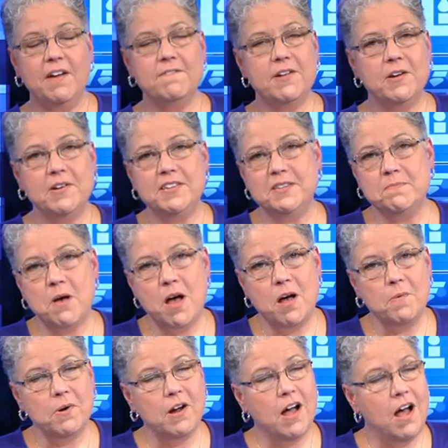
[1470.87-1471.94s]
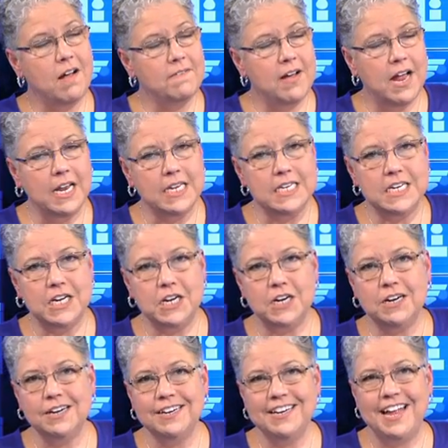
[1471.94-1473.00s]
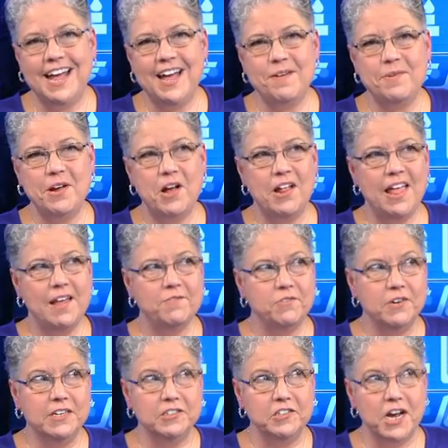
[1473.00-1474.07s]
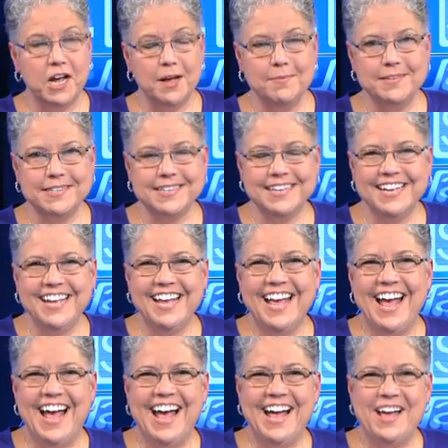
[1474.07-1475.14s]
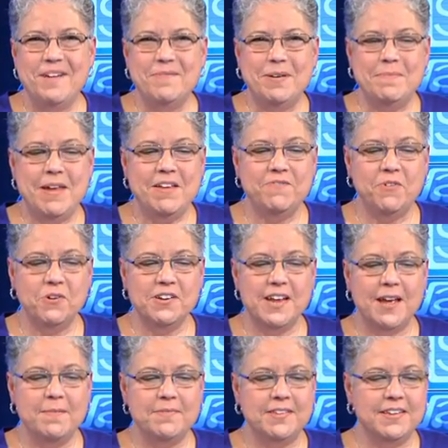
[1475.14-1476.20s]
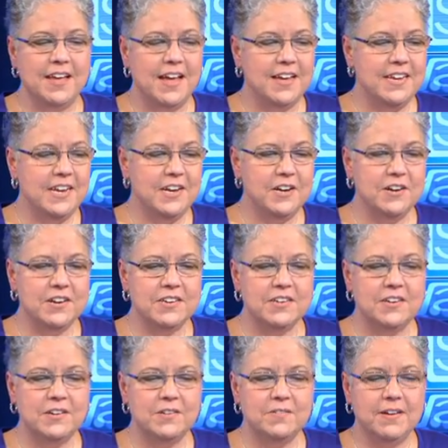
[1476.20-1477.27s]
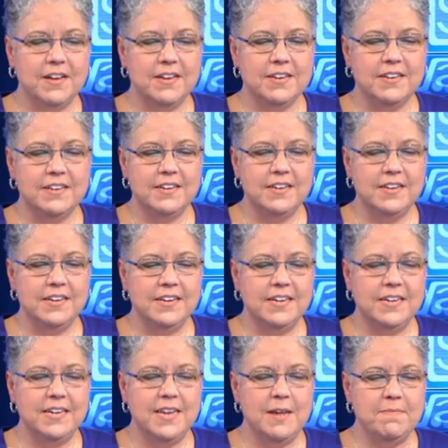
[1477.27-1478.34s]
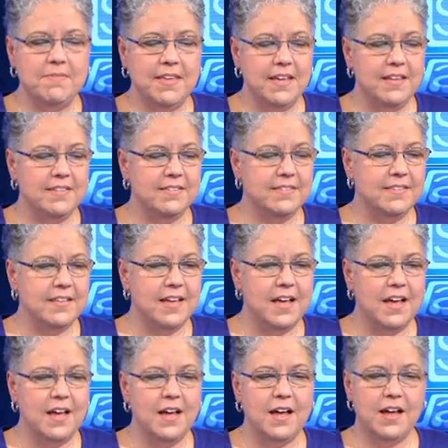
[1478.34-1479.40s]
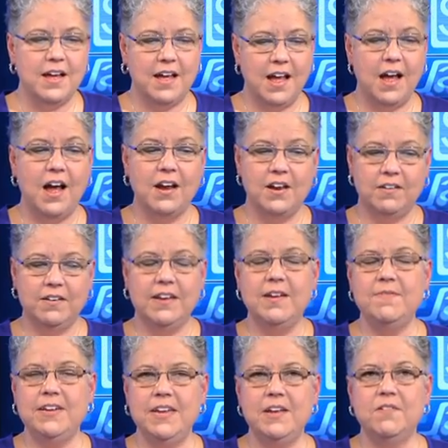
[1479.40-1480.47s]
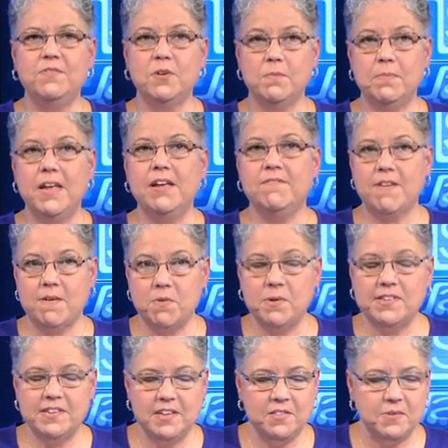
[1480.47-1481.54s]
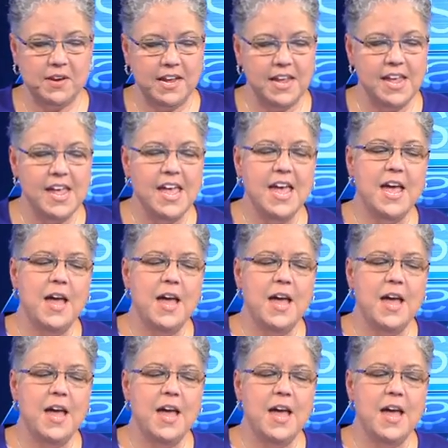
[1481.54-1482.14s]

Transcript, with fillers: We are very small. We're all volunteer. Uh, we all have real jobs, uh, and we meet four times a, a year to uh, keep things uh, on an even keel for being a five oh one c three.